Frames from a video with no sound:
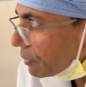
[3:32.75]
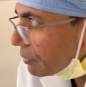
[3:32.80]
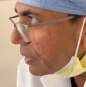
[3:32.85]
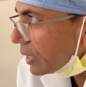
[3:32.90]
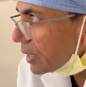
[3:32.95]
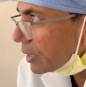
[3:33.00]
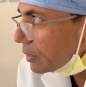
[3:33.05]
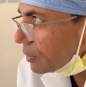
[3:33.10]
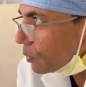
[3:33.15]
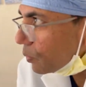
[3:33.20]

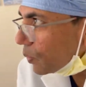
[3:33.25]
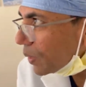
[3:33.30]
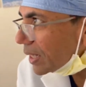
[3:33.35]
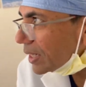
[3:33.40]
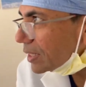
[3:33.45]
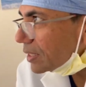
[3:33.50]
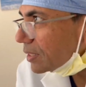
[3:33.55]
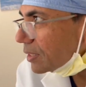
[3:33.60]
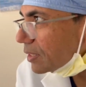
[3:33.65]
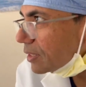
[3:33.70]
red and the
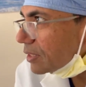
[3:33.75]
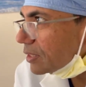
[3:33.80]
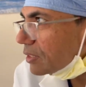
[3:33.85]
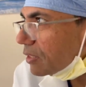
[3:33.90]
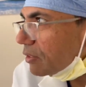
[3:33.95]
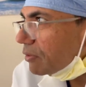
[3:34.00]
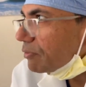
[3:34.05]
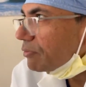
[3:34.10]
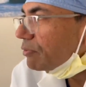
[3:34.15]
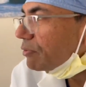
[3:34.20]
white cells
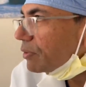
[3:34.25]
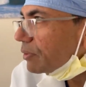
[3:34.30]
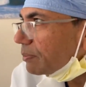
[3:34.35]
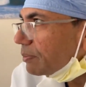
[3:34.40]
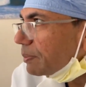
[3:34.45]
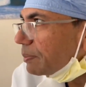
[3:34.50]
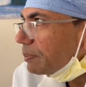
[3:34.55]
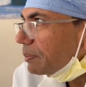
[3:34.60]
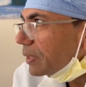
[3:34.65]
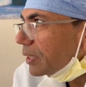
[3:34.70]
out
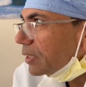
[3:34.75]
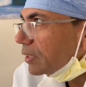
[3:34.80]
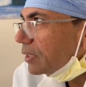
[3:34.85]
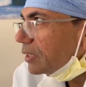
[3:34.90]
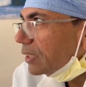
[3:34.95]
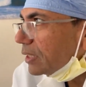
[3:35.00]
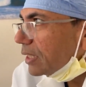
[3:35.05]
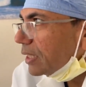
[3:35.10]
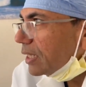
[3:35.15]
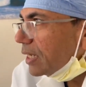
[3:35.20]
from the
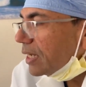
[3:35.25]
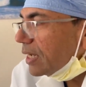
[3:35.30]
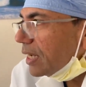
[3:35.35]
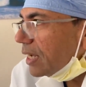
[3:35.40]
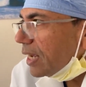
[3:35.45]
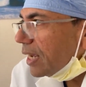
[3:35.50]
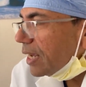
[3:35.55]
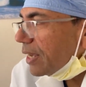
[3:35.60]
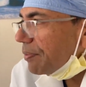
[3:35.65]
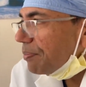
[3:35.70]
blood.
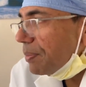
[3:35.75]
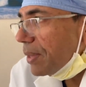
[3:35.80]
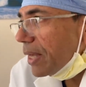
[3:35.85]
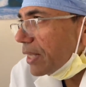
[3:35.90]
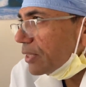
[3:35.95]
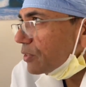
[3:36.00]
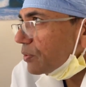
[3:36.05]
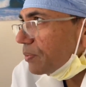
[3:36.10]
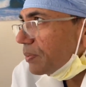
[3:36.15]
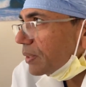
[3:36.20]
And
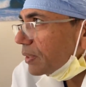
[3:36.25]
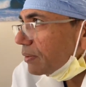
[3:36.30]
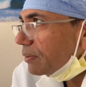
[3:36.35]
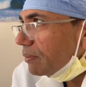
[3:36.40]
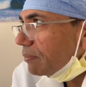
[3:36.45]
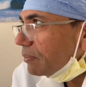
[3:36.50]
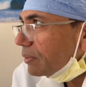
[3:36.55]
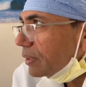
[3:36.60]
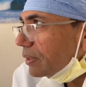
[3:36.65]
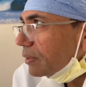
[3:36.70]
that's where
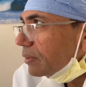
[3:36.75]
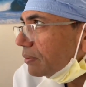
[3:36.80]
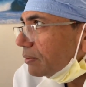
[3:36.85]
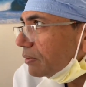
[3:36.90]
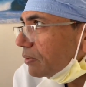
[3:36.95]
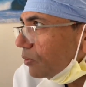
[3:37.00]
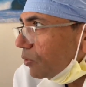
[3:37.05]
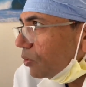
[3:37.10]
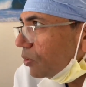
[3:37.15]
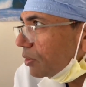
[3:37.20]
the real
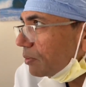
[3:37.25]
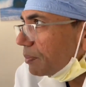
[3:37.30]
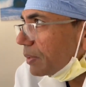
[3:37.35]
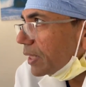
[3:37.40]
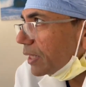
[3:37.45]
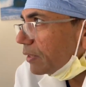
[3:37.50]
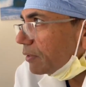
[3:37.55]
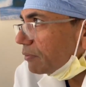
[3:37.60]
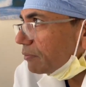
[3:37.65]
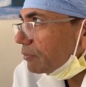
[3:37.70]
gold
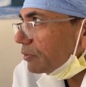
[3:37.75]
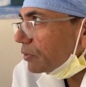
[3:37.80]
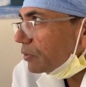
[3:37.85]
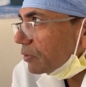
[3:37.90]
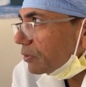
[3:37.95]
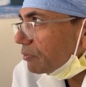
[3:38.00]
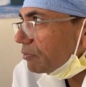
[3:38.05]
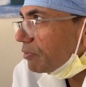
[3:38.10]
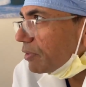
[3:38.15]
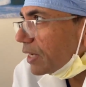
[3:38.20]
mine of
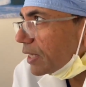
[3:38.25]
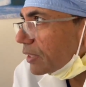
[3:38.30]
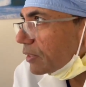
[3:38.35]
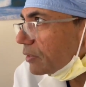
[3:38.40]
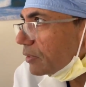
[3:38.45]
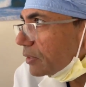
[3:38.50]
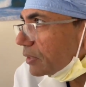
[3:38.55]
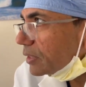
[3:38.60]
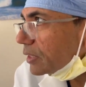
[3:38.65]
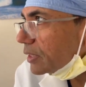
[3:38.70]
growth
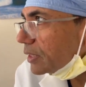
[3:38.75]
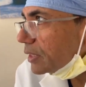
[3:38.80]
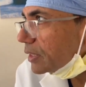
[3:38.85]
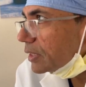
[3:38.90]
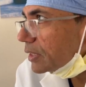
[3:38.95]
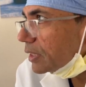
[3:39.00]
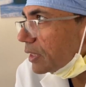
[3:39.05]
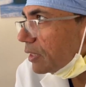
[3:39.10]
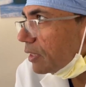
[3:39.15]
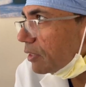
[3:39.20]
factors
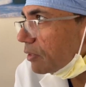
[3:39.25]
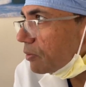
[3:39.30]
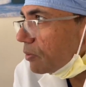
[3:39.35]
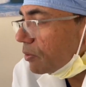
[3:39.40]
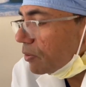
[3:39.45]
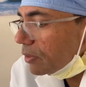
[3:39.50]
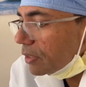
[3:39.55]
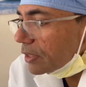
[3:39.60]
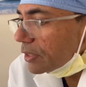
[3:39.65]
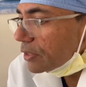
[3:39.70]
is. And our
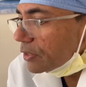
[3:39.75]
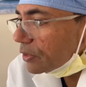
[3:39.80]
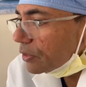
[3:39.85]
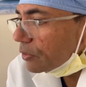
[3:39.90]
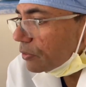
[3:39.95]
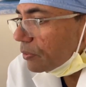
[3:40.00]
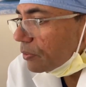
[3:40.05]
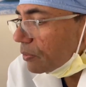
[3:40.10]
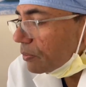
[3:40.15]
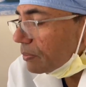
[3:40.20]
goal is
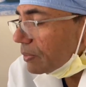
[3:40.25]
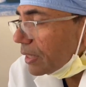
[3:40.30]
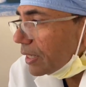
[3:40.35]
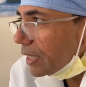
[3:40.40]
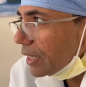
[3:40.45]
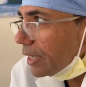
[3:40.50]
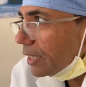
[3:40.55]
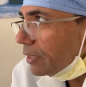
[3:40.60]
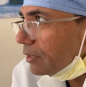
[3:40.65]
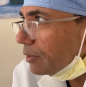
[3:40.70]
to
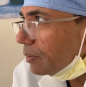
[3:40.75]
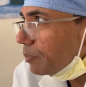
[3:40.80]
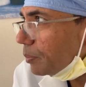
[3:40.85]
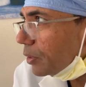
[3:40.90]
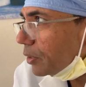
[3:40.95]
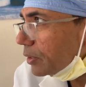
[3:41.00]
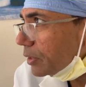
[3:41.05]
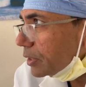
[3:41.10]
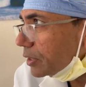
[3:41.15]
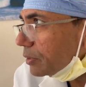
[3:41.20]
aid the
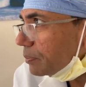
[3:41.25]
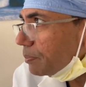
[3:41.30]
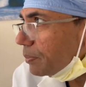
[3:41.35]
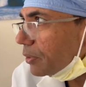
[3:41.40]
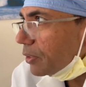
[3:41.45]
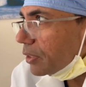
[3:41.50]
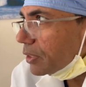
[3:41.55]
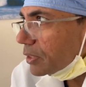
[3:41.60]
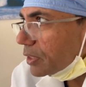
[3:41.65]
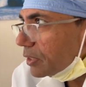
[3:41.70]
body's
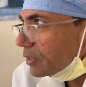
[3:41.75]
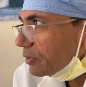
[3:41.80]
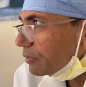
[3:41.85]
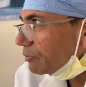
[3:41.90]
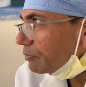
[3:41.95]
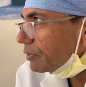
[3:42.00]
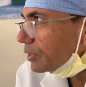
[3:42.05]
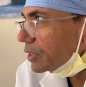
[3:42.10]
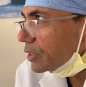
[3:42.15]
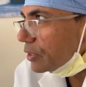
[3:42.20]
process
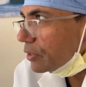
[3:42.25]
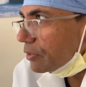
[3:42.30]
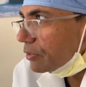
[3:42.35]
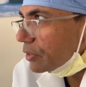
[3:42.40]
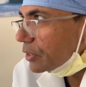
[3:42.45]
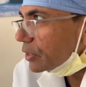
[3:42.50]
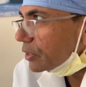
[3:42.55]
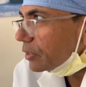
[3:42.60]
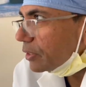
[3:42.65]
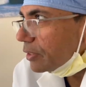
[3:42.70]
of
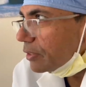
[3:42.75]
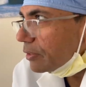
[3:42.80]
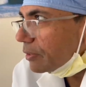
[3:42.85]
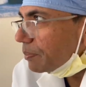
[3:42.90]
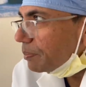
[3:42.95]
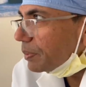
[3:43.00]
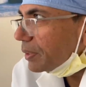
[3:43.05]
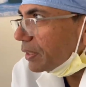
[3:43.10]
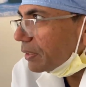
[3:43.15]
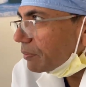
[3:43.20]
regeneration and
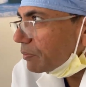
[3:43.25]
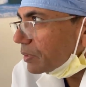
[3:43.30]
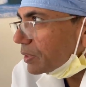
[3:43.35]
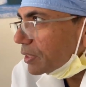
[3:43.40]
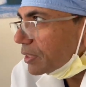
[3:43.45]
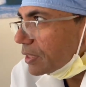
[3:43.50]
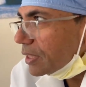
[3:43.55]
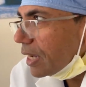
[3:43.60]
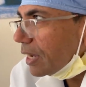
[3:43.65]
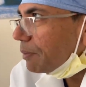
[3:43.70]
repair,
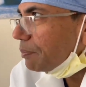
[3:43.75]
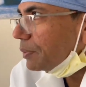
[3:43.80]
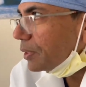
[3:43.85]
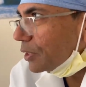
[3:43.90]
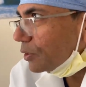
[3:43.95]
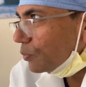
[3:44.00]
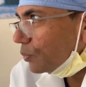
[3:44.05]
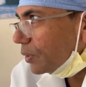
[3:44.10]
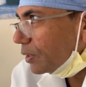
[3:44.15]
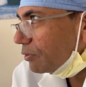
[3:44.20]
which is
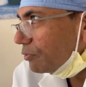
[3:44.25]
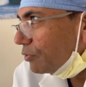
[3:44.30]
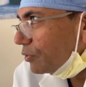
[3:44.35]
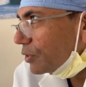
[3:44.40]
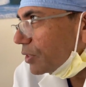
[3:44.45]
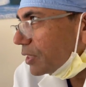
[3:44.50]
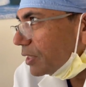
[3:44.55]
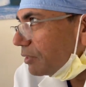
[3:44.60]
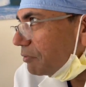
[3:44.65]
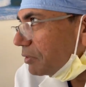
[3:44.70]
happening
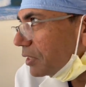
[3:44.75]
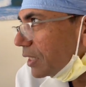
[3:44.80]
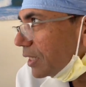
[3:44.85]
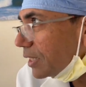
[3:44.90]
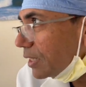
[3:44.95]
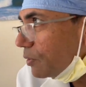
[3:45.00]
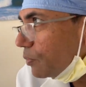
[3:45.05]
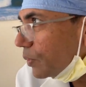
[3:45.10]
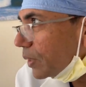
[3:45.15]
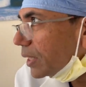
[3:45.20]
24/7
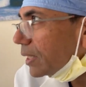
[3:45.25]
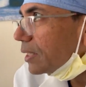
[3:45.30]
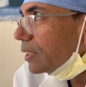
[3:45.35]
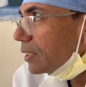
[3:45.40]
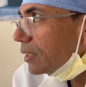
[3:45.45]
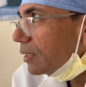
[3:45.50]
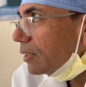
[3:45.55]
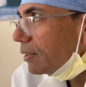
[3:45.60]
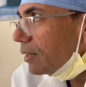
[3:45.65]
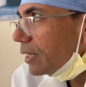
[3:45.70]
anyway,
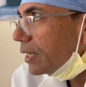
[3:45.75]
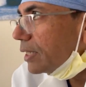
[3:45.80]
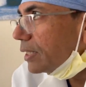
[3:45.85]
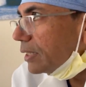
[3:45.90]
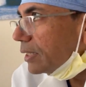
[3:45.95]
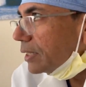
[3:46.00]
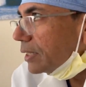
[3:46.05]
right?